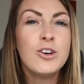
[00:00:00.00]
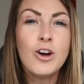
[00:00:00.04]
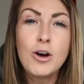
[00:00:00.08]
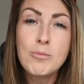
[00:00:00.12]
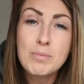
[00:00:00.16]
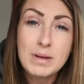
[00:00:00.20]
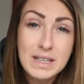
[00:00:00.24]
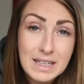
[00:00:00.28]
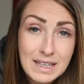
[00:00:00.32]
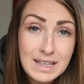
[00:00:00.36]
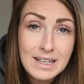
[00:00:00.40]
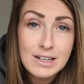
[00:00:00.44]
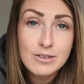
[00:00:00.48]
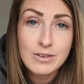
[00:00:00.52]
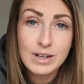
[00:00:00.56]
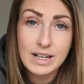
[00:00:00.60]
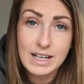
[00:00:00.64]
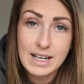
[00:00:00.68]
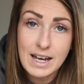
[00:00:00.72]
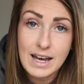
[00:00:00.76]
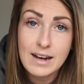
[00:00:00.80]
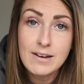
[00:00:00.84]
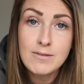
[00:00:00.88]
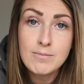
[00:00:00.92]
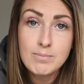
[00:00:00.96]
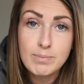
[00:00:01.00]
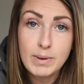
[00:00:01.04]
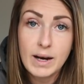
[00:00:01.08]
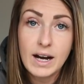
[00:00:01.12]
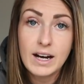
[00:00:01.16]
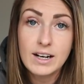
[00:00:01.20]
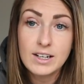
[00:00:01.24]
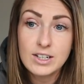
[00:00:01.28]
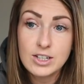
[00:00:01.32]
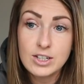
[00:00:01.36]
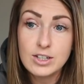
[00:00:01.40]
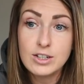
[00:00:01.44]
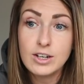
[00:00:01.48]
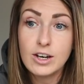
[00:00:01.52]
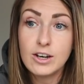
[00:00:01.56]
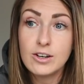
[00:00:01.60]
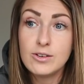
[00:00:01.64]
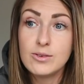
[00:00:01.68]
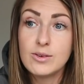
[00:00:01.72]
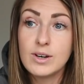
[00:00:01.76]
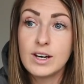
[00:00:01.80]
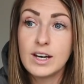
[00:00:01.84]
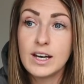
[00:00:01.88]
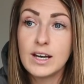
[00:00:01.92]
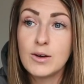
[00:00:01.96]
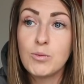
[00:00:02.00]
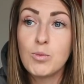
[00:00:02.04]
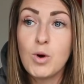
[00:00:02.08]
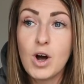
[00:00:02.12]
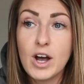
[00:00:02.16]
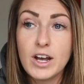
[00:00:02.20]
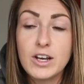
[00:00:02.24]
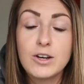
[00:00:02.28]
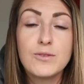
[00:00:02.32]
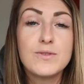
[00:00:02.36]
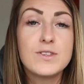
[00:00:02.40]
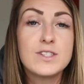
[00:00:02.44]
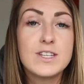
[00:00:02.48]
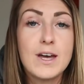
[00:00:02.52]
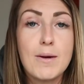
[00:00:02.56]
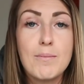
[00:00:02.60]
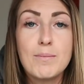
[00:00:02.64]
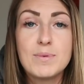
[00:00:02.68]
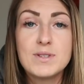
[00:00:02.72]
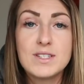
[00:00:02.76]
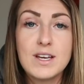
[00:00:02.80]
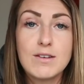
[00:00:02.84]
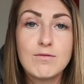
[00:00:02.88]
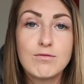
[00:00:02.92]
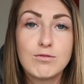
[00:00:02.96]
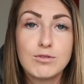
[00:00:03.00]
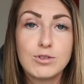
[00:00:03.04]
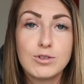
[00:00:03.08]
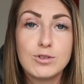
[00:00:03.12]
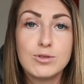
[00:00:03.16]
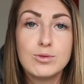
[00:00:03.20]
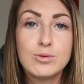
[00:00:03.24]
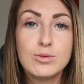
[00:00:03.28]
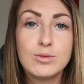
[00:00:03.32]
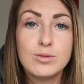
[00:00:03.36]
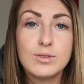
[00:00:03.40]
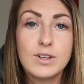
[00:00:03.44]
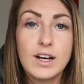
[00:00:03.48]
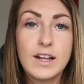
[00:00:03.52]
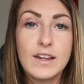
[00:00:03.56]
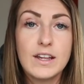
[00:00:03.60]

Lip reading: not a beginner again, but you know, it work on the 10% rule,